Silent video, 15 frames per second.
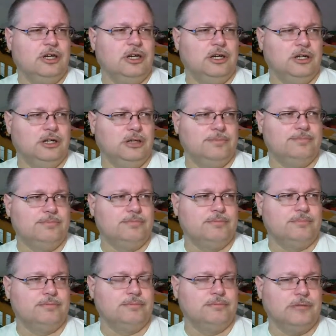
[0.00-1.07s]
Uh,
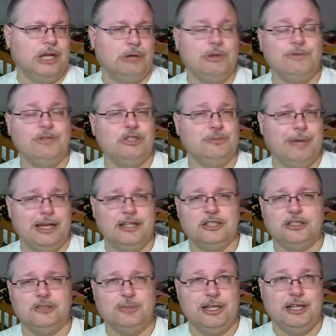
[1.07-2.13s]
however, the
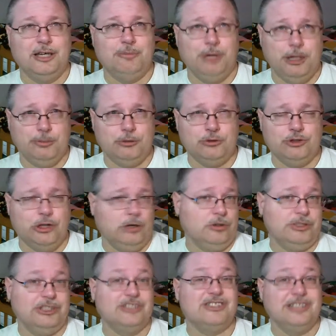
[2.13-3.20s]
Spanish-speaking people
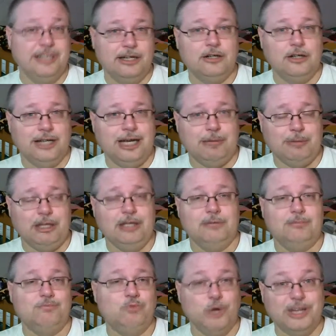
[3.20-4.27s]
generally just giggle at me
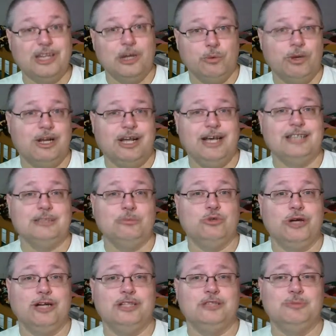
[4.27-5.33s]
when they realize I'm
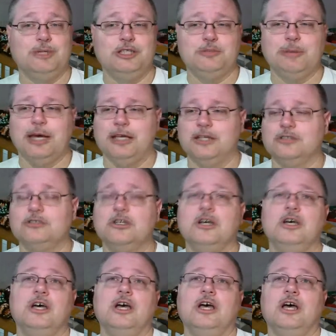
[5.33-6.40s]
trying to speak Spanish.
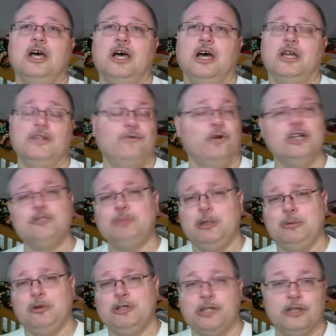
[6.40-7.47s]
Uh, the French
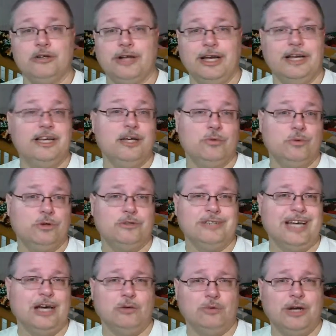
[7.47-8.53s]
people, on the other hand, get real
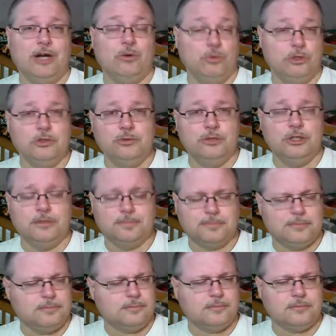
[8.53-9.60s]
downright rude.
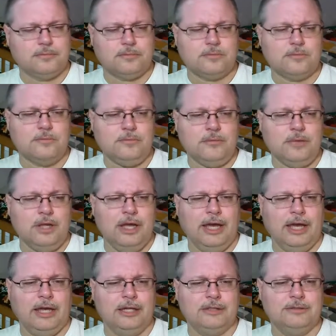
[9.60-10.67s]

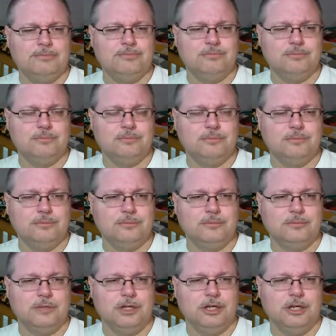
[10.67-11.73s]
And
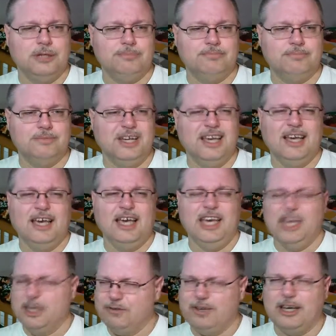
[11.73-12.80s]
uh,
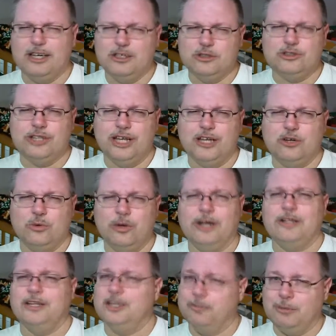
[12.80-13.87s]
if I understand
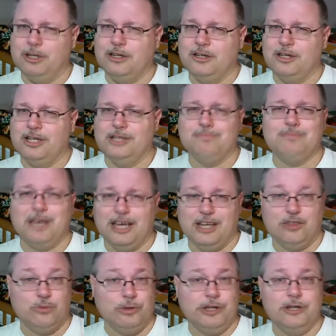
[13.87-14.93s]
correctly, and admittedly, I
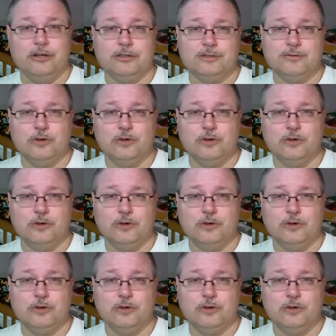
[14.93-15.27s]
had three years of